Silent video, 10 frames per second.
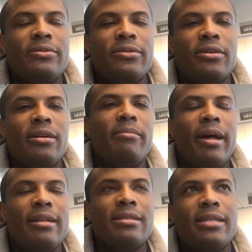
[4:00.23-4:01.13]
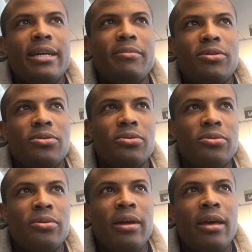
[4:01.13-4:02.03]
for a balance type
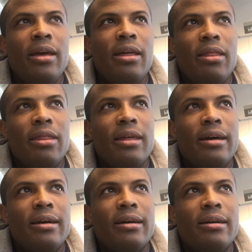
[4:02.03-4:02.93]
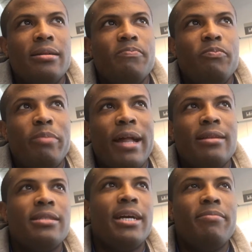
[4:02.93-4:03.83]
to the
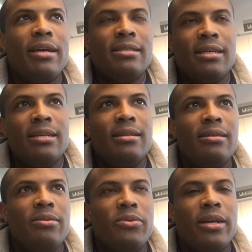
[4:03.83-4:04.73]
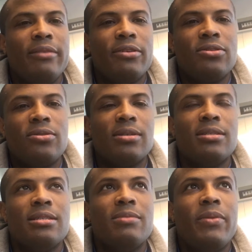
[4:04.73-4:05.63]
balance type that's in whatever source
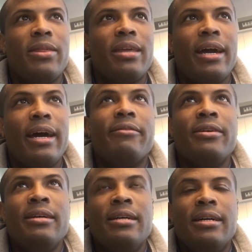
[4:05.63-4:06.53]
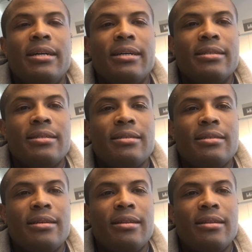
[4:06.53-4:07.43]
system that they have. Since
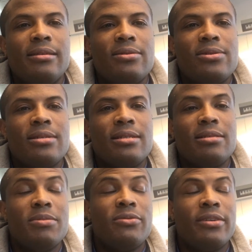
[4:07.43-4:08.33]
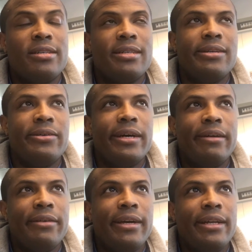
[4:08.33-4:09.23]
none of the source systems, as far as I know,
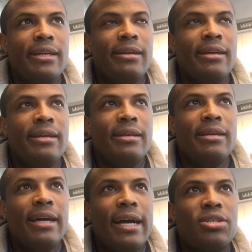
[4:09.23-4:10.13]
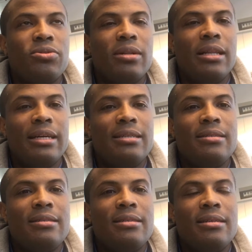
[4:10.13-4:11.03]
have any actual
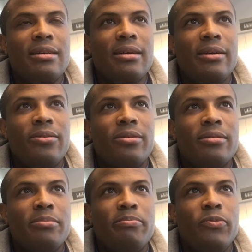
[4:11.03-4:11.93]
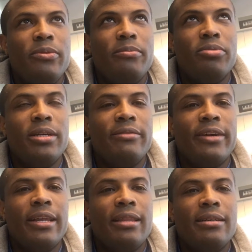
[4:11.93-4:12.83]
lists or
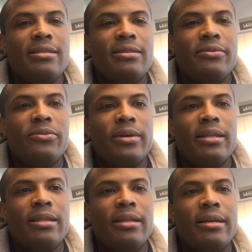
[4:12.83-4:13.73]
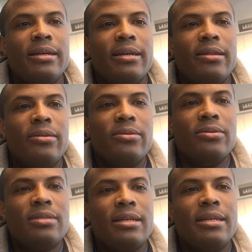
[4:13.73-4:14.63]
predefined lists of what those